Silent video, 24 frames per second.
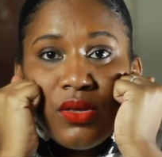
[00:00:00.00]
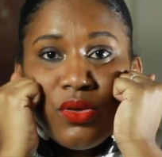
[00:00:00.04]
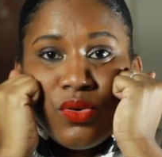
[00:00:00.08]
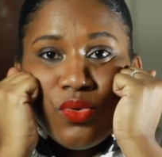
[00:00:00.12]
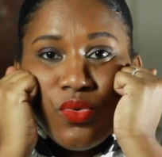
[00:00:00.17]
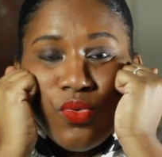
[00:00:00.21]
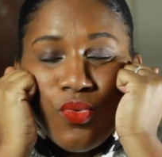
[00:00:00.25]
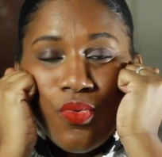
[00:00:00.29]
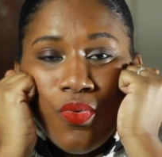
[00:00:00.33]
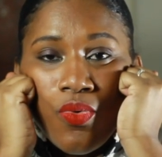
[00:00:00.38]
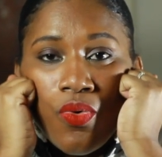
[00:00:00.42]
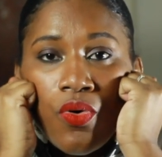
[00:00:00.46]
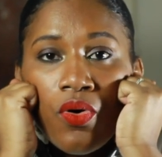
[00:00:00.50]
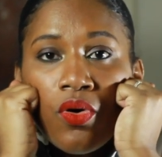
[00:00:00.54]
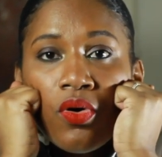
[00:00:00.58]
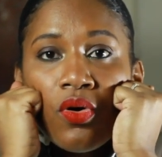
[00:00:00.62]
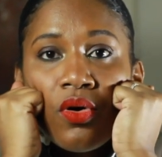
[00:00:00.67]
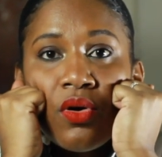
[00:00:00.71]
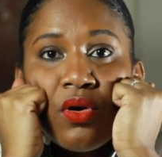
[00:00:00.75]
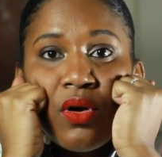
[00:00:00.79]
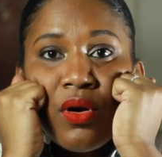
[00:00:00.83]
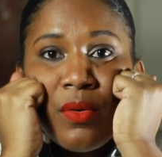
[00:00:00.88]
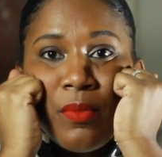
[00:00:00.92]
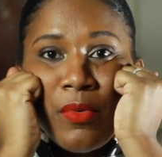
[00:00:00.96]
you
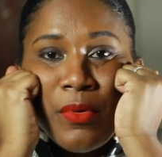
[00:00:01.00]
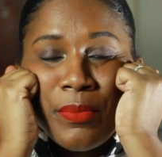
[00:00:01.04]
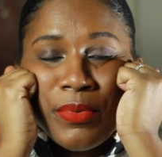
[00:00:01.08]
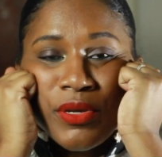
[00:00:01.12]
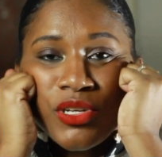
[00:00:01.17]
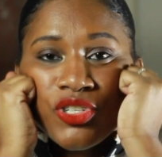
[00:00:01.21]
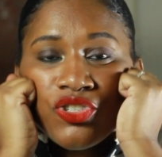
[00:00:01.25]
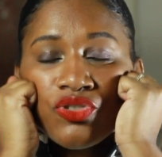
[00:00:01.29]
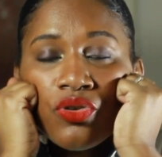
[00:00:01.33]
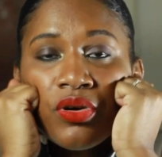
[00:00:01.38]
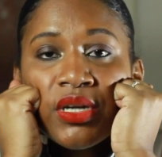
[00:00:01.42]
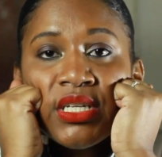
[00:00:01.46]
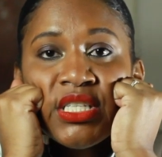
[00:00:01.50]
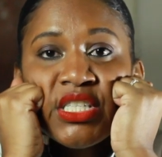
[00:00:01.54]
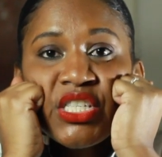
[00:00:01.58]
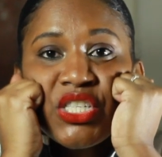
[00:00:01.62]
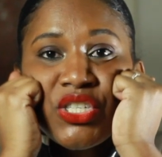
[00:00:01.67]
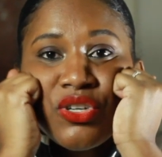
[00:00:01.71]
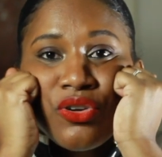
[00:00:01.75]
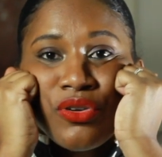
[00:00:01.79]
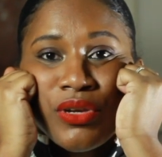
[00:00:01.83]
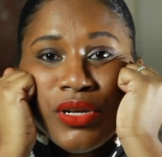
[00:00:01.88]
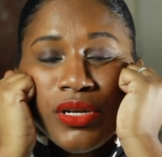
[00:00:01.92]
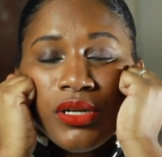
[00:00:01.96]
warm up your jaw in
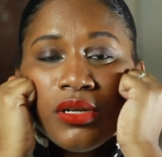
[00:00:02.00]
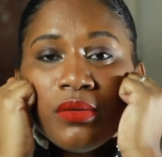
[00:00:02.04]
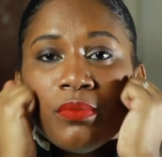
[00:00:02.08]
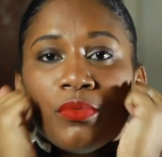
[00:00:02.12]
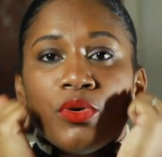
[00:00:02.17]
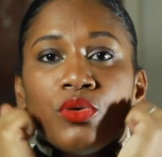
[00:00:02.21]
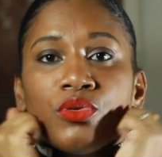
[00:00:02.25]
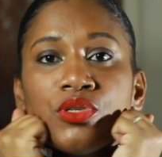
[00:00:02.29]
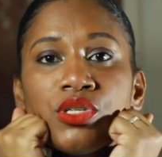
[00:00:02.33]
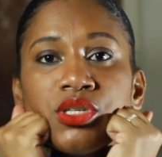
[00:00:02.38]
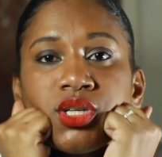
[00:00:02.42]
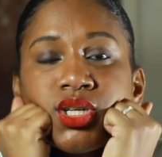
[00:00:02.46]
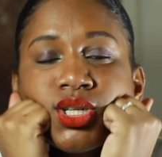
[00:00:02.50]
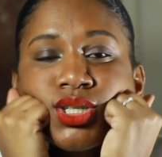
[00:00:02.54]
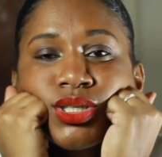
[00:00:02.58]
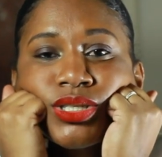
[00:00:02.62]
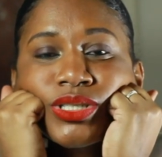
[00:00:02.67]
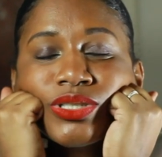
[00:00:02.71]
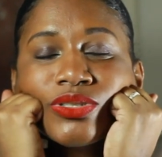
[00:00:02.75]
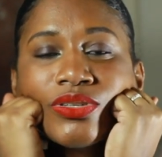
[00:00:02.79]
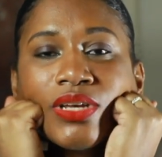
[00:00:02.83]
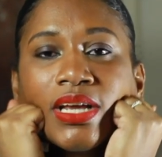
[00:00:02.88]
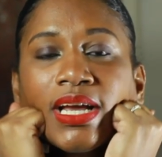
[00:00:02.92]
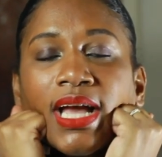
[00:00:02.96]
circular motion
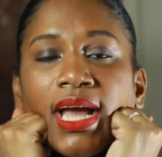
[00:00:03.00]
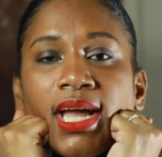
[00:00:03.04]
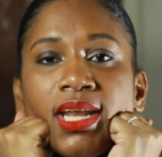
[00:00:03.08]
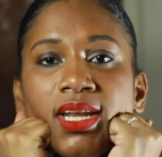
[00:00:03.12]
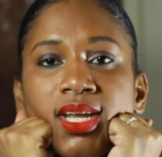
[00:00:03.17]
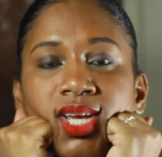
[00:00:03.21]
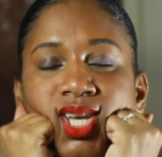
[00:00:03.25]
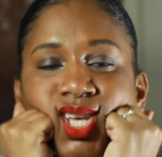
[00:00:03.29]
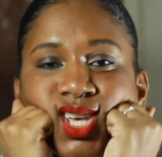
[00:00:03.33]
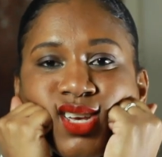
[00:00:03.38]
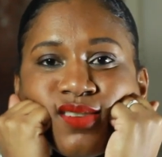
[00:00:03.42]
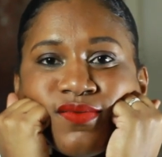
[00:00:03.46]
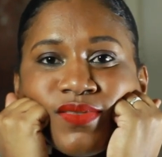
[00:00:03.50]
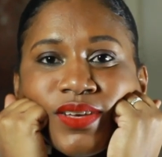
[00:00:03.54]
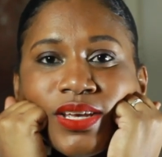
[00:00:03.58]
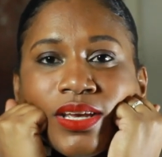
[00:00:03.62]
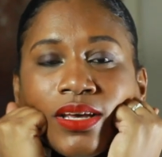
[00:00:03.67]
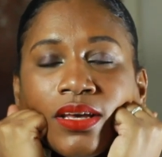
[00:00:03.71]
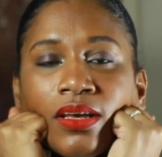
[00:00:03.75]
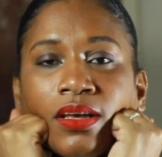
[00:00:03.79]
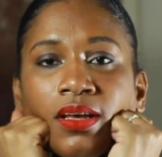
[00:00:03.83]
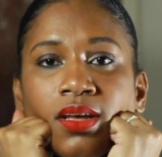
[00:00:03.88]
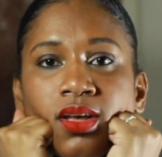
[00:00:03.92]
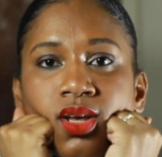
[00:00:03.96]
so you're kind of
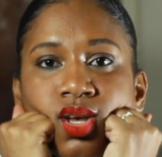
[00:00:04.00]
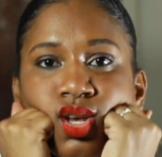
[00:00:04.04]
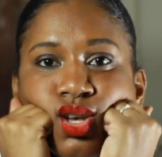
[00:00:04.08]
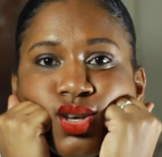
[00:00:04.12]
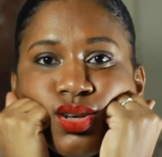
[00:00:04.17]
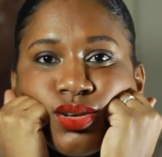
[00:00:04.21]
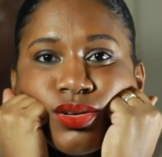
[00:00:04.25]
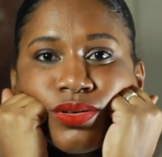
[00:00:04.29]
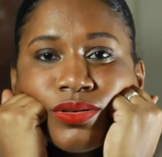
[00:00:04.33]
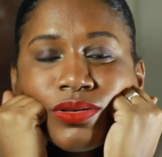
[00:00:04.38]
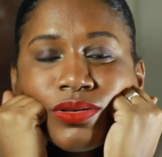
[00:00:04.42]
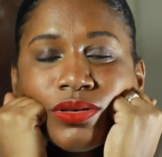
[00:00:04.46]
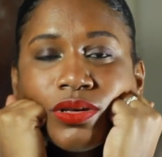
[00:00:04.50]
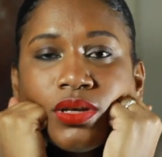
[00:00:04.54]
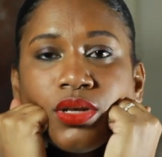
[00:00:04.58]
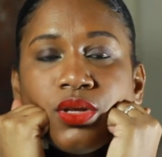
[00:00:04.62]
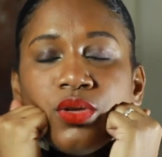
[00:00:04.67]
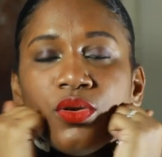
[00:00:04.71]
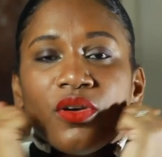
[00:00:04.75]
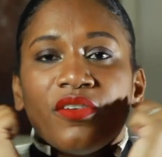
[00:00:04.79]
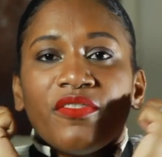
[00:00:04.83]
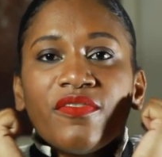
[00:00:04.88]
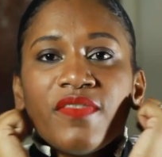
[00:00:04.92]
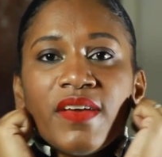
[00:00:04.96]
giving
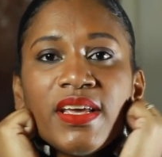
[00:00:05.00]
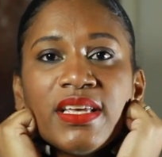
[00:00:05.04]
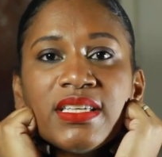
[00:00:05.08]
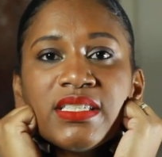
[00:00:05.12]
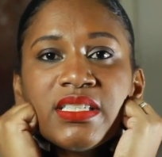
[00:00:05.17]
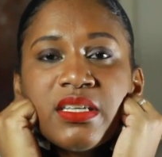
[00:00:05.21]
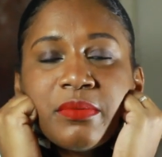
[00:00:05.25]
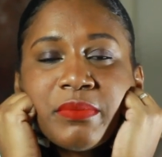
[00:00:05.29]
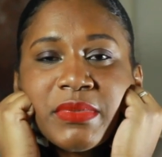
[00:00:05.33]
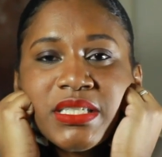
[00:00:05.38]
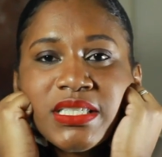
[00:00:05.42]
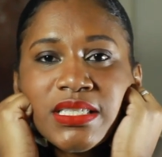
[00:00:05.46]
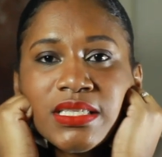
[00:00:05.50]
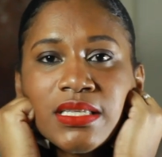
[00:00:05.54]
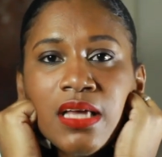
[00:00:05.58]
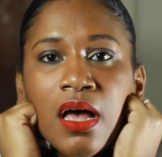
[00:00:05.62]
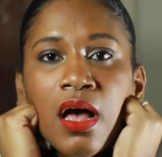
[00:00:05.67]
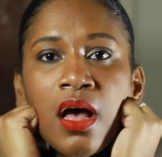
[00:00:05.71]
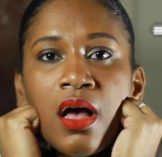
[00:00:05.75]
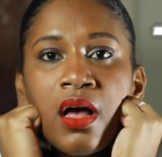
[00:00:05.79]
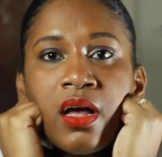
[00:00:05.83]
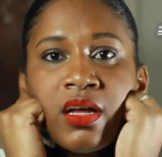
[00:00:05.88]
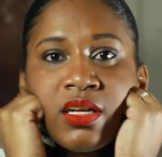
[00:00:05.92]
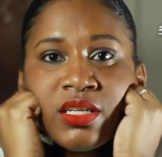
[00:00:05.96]
your face a
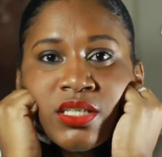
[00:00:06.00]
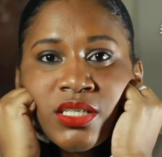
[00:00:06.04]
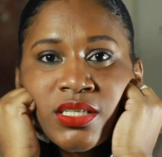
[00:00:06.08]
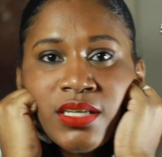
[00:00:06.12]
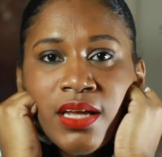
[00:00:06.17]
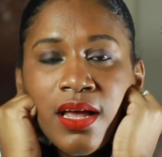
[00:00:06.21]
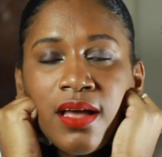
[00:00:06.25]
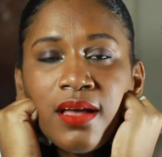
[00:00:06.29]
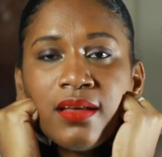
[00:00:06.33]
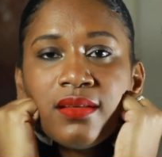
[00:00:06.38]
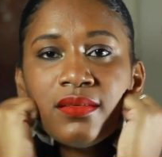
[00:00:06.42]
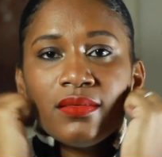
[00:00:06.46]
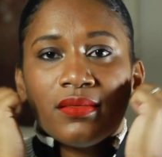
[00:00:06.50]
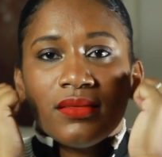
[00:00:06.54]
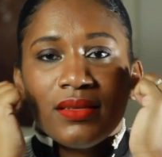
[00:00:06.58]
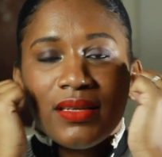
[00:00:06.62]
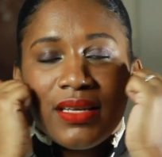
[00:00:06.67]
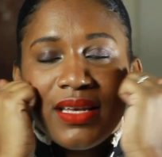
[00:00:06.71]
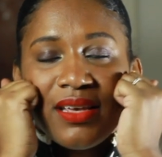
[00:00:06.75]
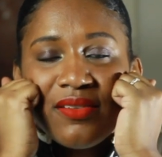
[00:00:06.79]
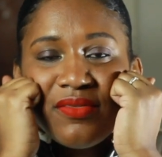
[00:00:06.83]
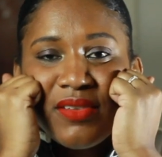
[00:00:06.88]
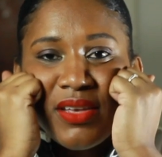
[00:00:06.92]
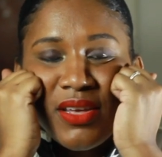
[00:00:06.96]
massage yeah
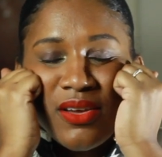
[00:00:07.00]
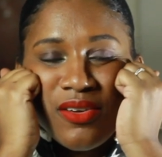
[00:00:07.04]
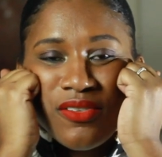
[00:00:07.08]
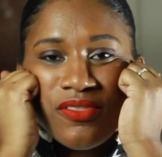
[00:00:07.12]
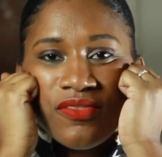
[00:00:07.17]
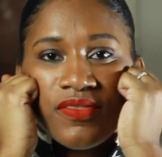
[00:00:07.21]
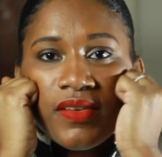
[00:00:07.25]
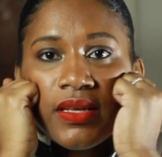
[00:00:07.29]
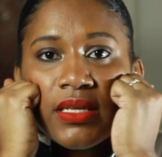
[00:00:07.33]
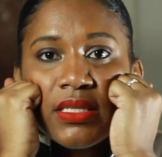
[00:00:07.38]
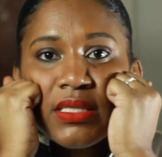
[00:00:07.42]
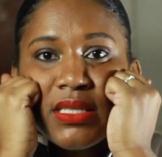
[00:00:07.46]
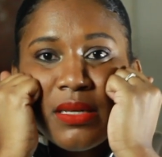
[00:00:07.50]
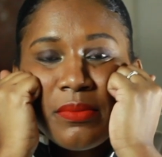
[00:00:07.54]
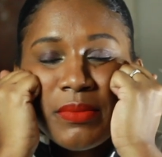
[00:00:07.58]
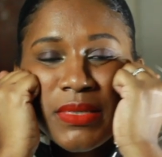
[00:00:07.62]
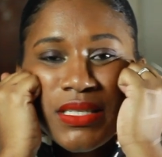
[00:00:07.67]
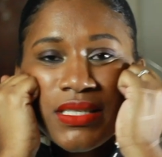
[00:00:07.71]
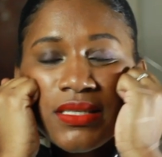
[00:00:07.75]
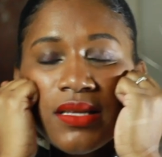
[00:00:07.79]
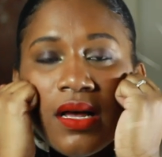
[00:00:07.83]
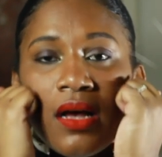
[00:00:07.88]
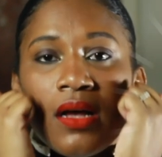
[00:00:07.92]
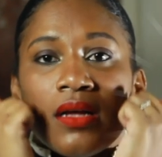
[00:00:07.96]
giving your face a
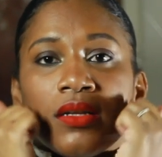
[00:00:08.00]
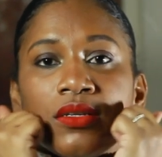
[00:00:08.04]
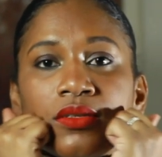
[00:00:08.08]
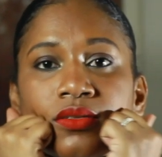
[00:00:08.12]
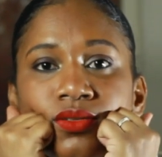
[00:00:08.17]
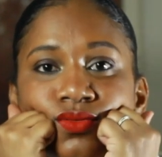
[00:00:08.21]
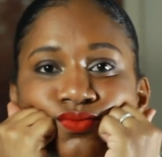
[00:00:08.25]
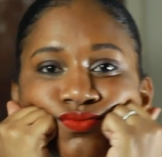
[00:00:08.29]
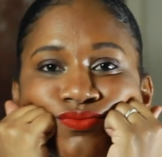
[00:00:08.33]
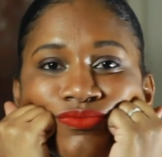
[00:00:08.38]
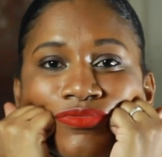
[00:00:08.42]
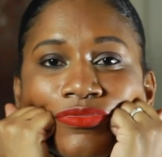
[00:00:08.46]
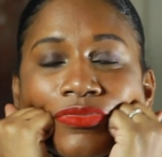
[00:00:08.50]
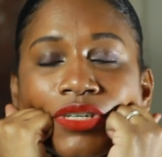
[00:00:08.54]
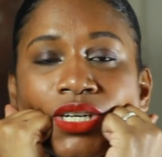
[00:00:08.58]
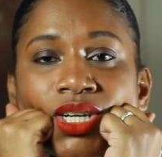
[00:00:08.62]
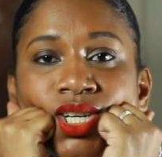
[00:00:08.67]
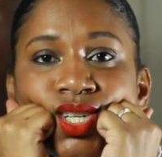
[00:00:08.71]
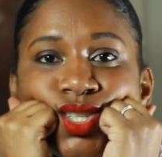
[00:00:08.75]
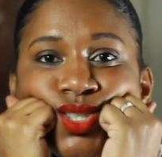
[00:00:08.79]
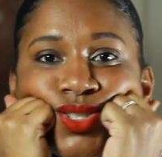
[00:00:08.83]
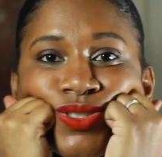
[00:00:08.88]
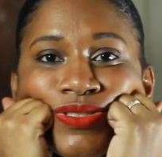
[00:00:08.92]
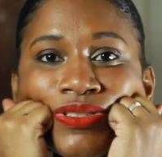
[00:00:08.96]
massage
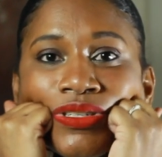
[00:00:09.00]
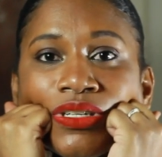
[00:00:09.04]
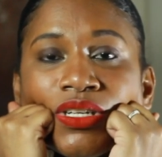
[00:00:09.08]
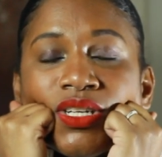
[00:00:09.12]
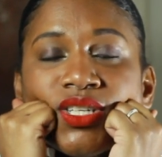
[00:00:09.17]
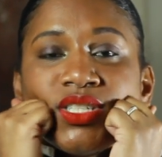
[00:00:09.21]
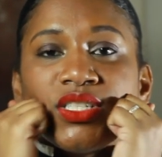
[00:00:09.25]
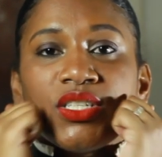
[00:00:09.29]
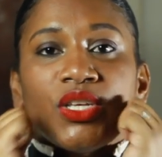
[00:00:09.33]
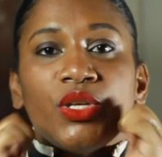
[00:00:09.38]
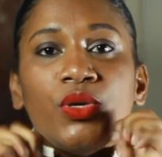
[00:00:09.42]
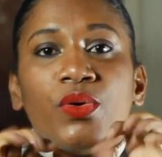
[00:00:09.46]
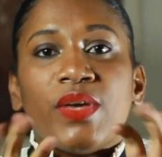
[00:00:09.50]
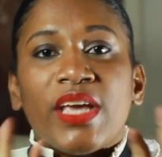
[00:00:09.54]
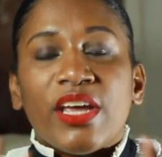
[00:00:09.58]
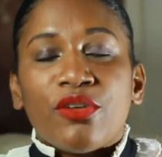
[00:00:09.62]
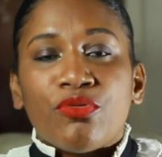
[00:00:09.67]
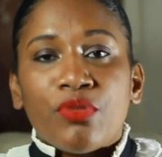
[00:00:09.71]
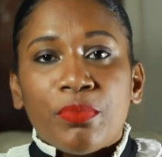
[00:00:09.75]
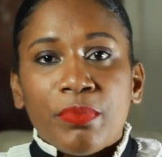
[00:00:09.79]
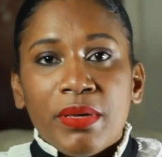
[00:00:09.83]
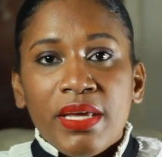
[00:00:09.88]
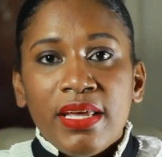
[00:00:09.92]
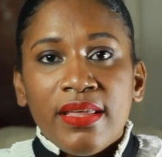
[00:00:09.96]
right so you can
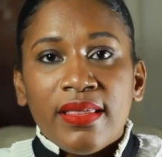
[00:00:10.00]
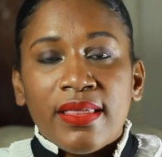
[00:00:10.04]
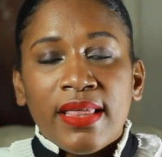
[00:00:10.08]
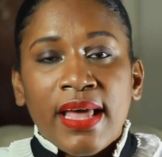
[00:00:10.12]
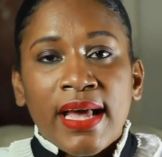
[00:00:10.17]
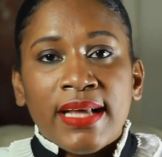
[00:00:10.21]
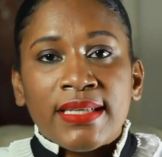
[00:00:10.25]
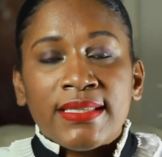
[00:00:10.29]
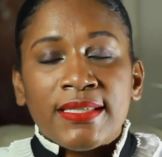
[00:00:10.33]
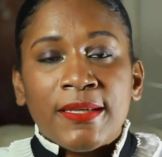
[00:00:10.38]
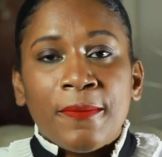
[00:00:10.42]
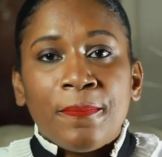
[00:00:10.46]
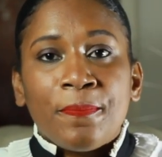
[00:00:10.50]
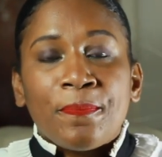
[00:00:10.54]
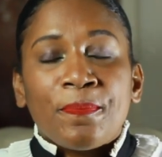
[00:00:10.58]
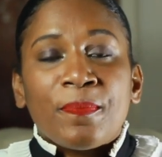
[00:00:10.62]
repeat that